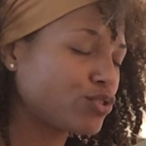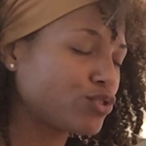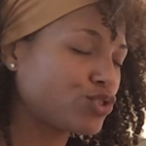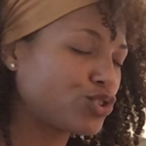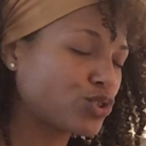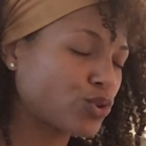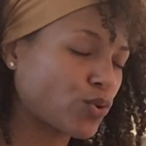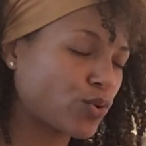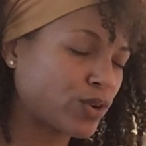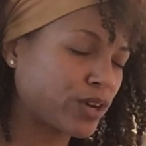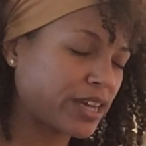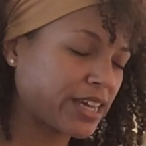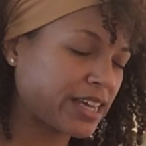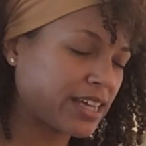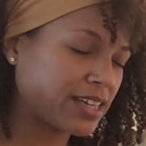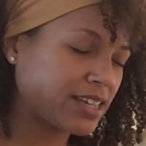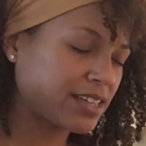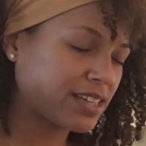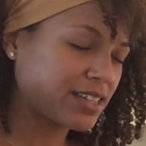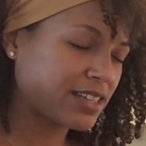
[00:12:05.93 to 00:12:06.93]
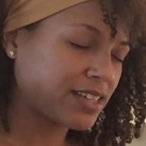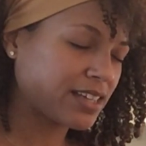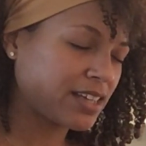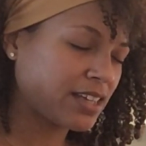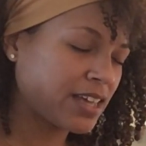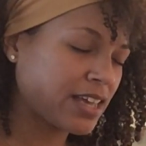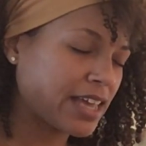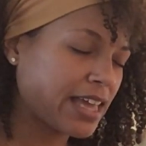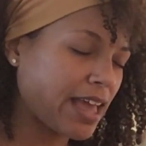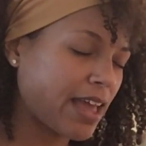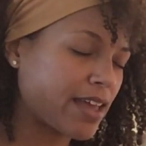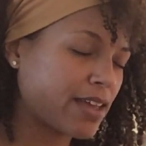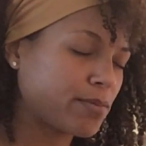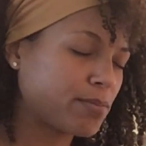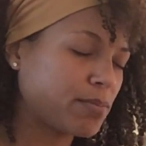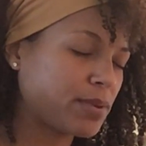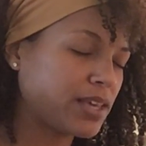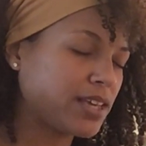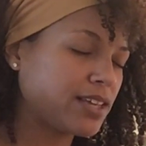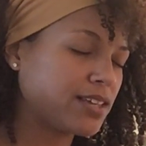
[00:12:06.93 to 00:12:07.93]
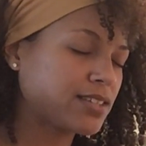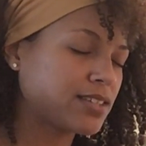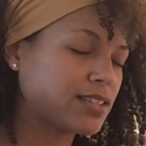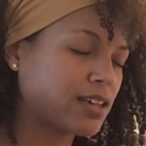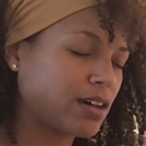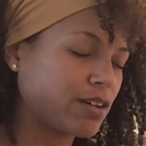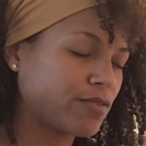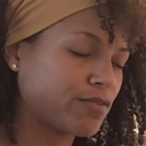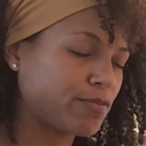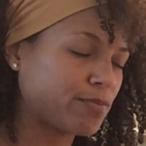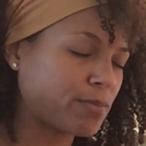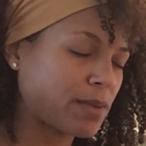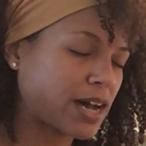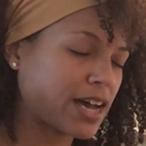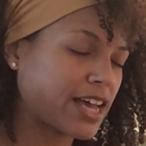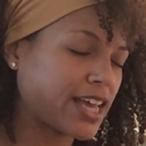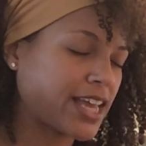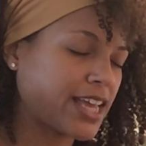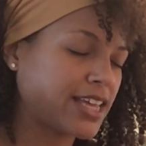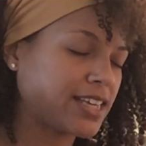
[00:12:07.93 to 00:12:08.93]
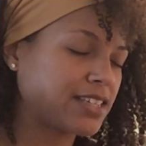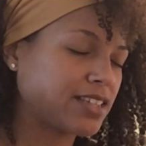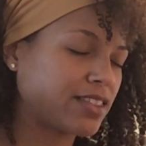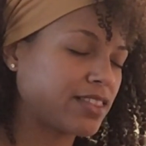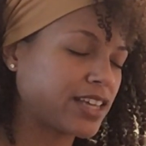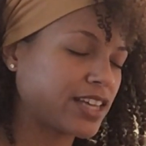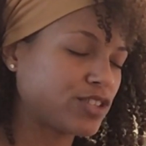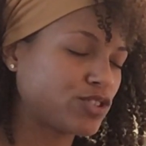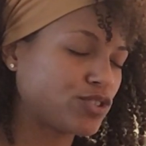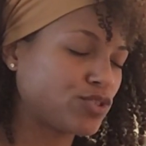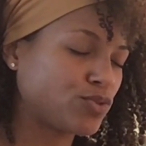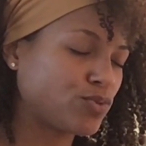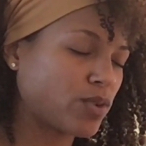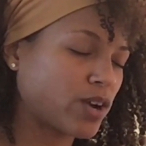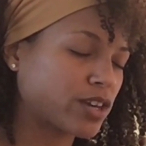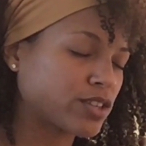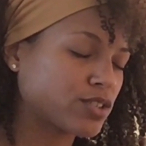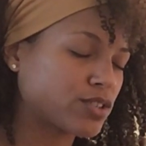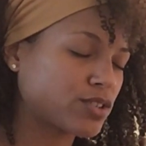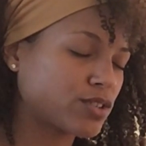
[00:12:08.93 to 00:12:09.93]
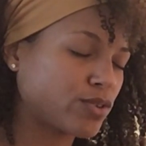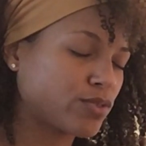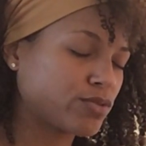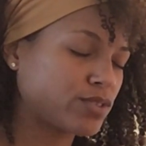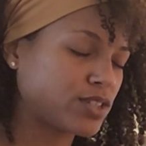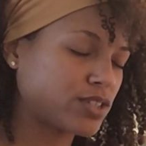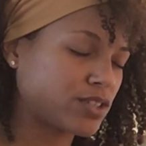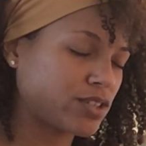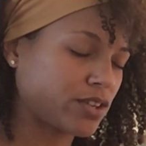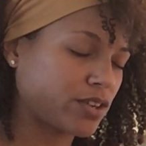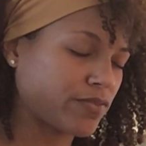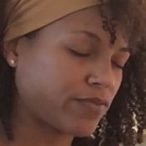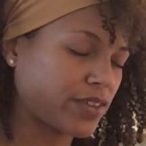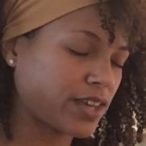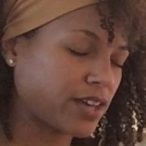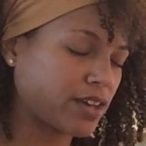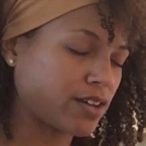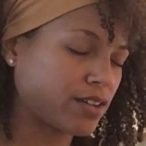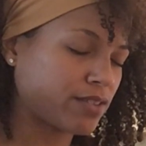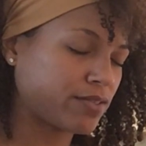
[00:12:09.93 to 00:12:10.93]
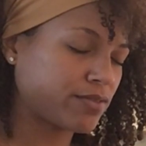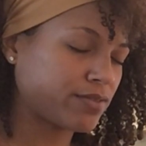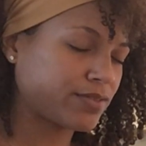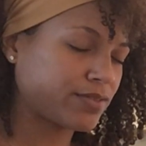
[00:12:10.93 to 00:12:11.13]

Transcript: joy, and peace of mind that you are so deserving of.